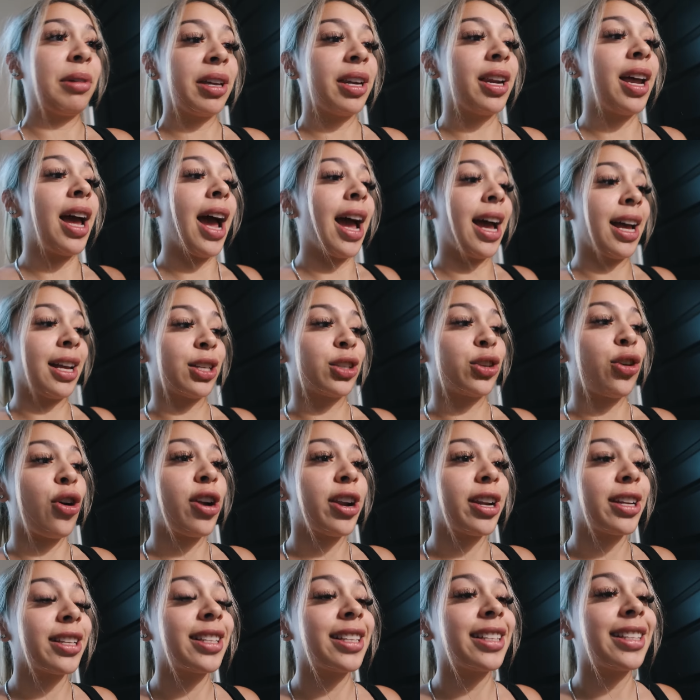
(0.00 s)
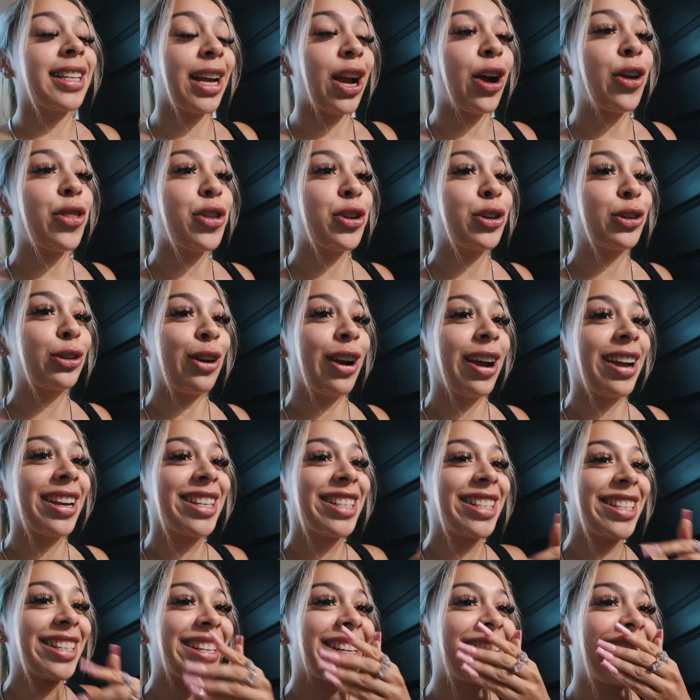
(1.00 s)
I'm gonna ask Garik to take out the
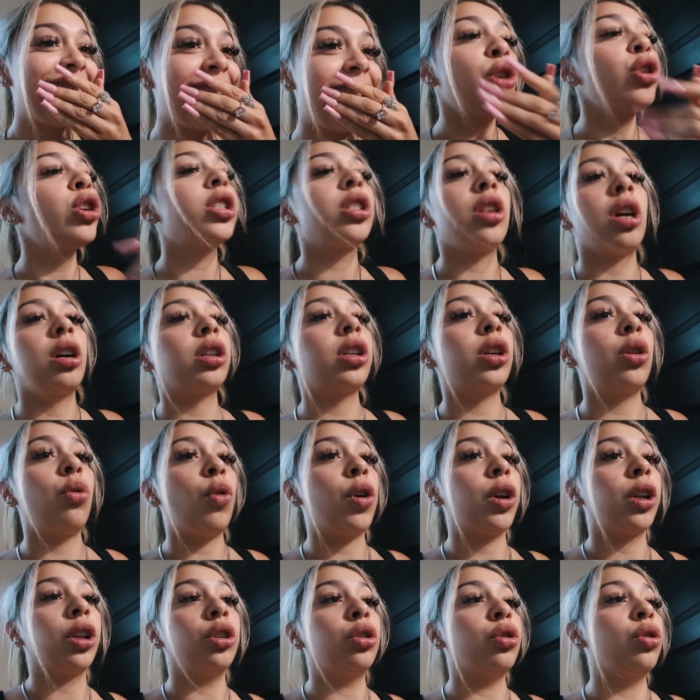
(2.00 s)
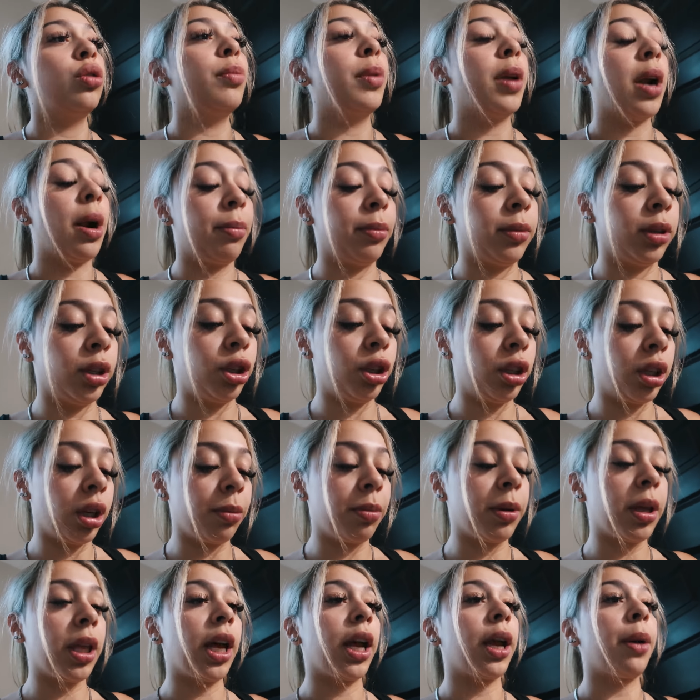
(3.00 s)
trash. I know he's not gonna wanna do it, but I'm
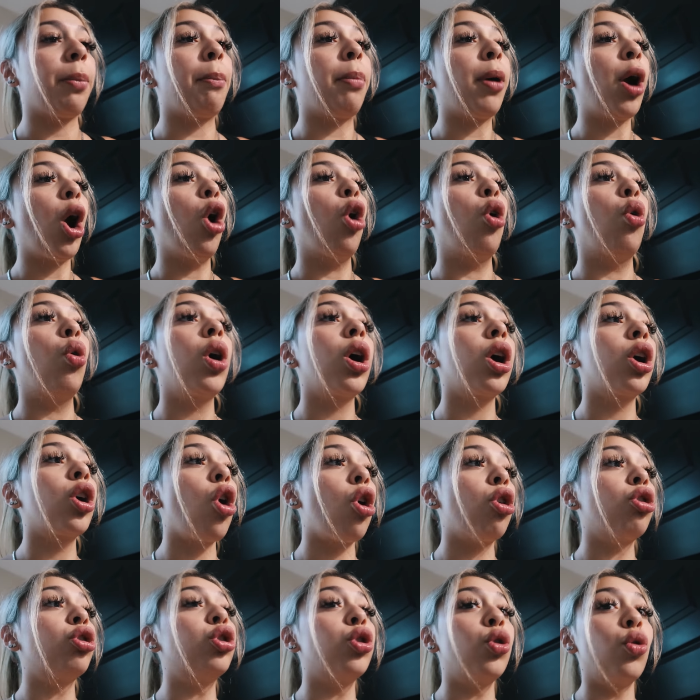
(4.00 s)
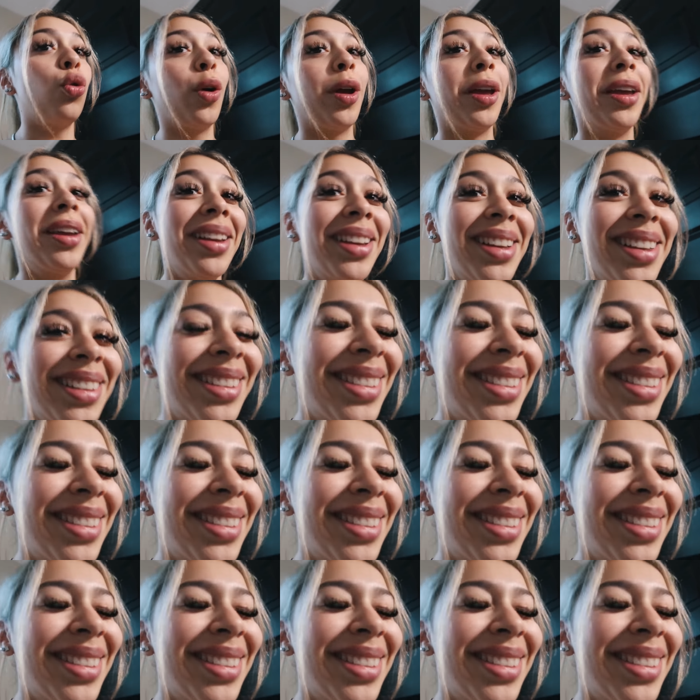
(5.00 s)
literally be like, bro, go do it.